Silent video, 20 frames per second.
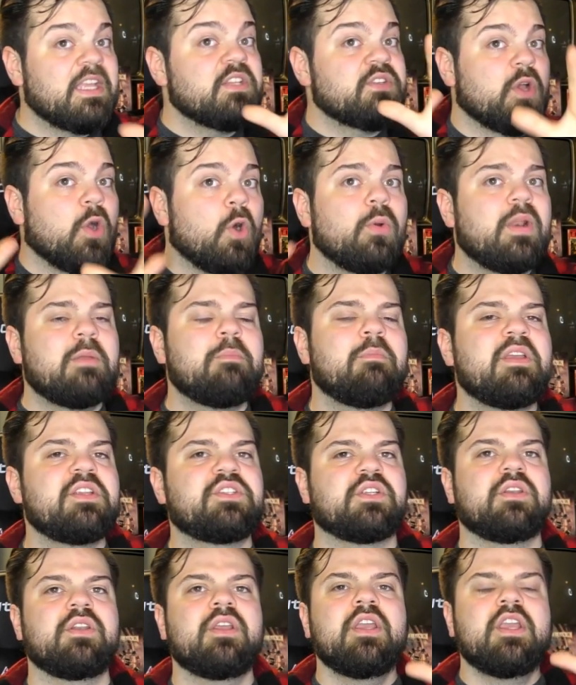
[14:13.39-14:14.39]
his own
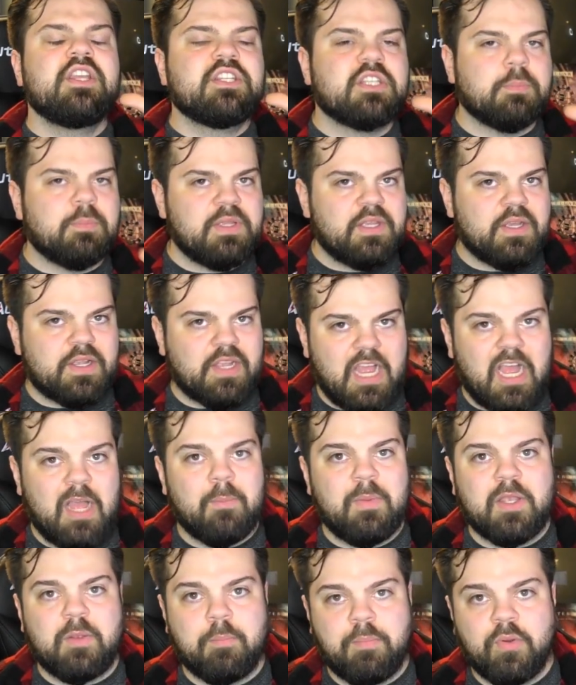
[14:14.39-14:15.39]
admission, to be a
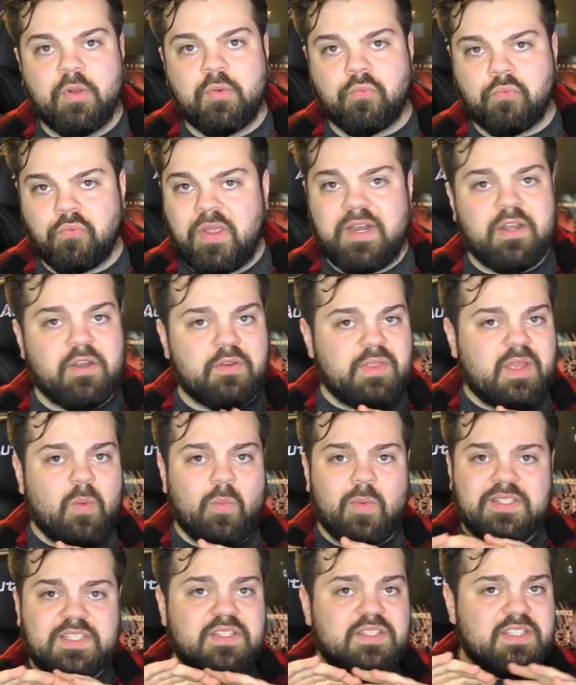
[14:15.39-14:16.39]
comic book writer. That
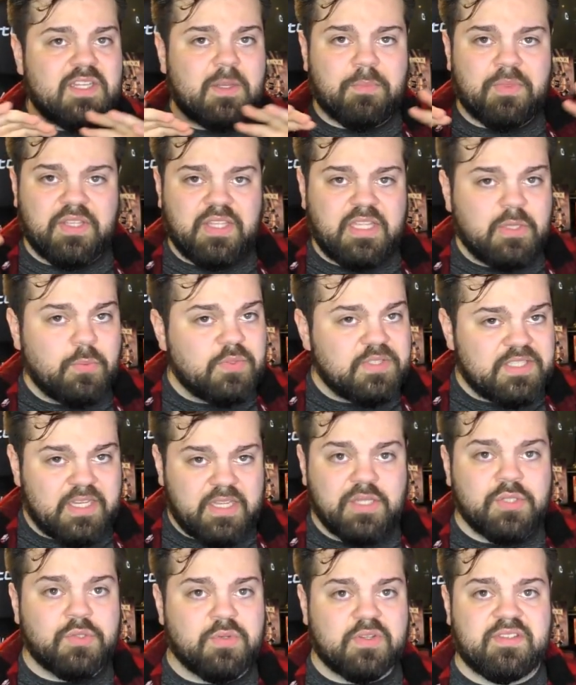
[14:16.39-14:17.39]
wasn't something he was
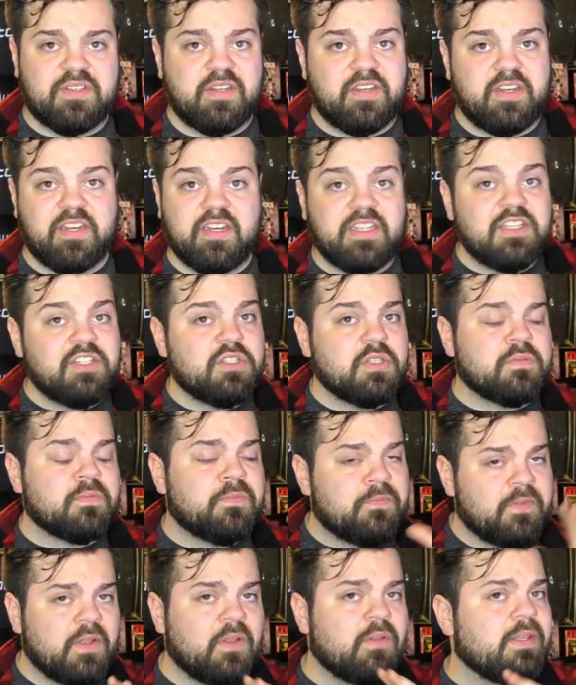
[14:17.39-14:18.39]
interested in. He just
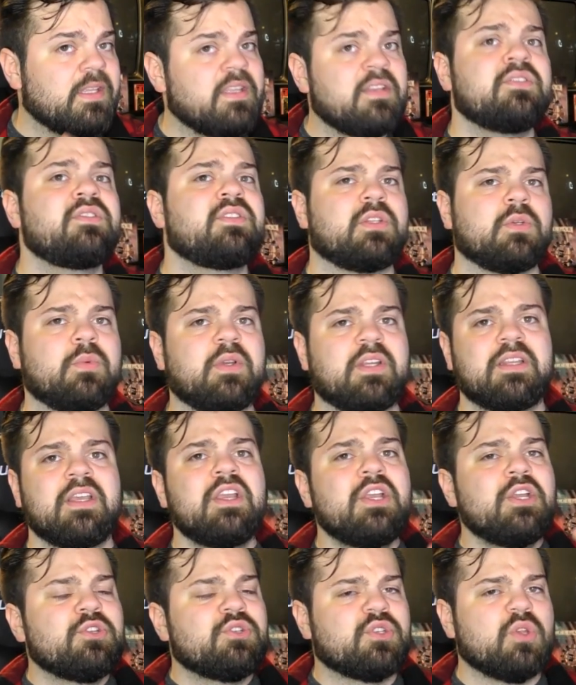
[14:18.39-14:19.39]
fell into it.
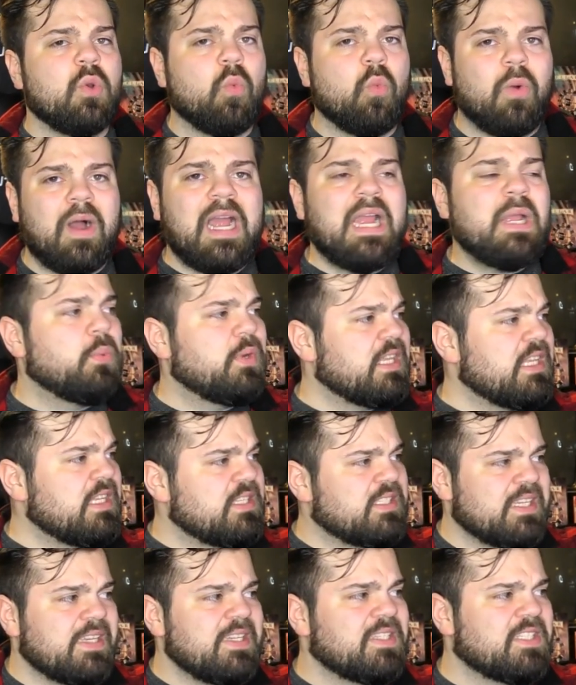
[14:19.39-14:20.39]
So why would he
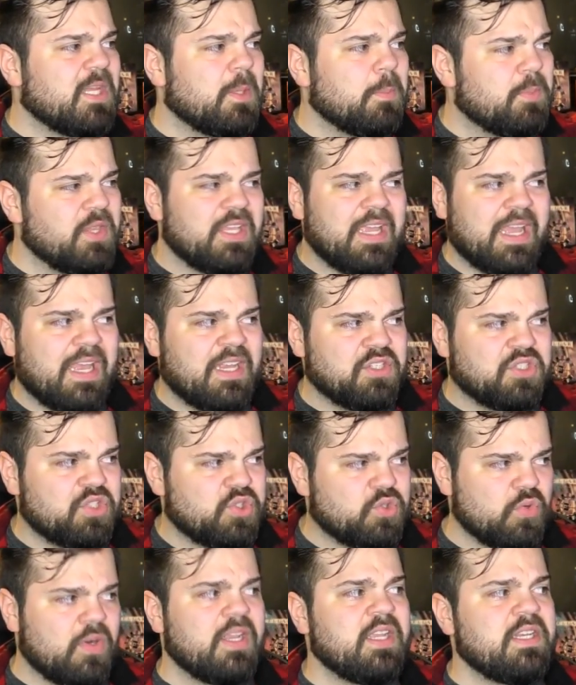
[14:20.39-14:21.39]
say something as
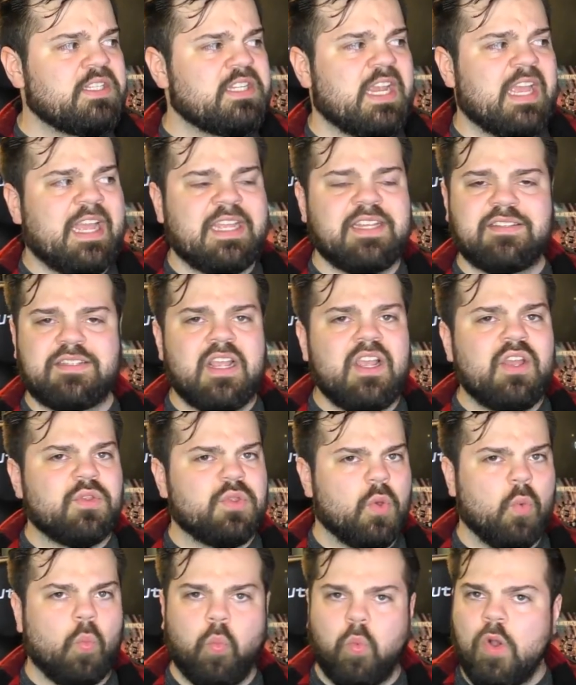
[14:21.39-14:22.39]
strange as
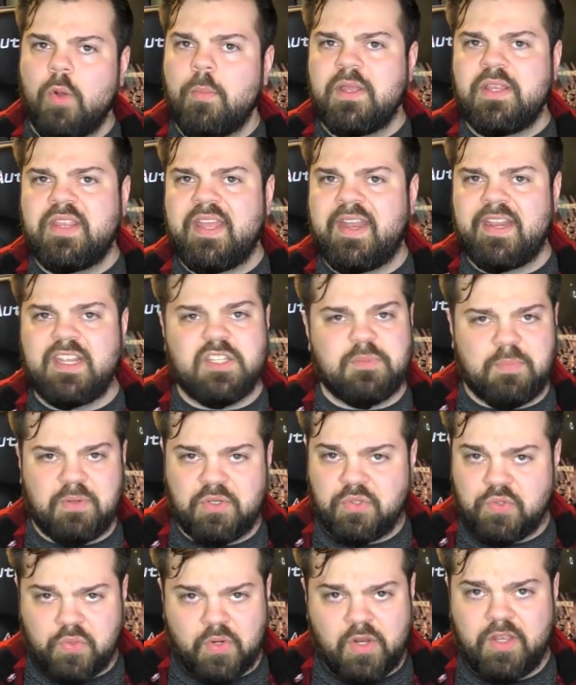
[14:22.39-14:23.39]
the woman that he's
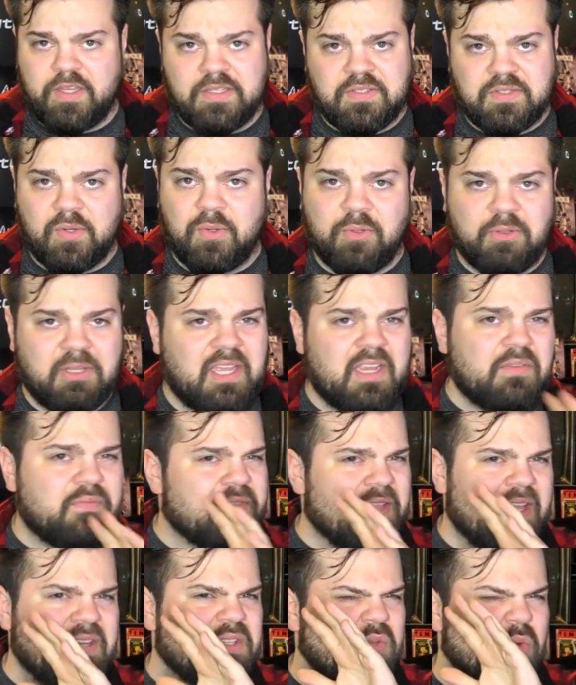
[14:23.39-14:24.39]
been drawing his whole life?
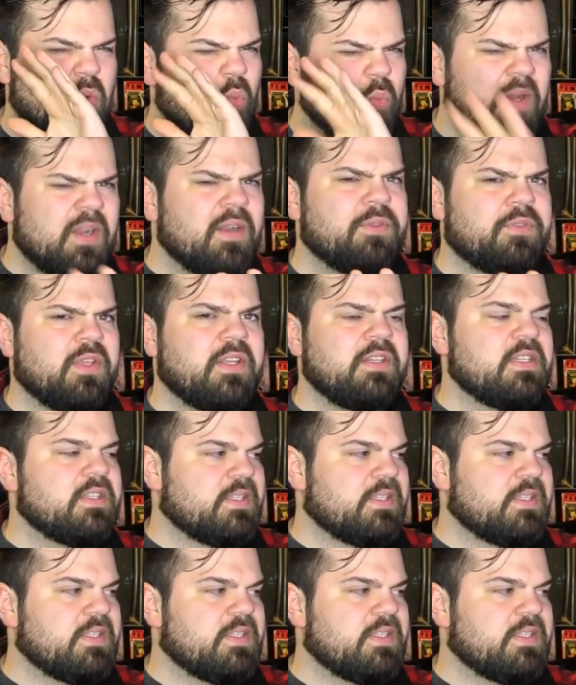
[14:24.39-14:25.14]
That is a weird thing to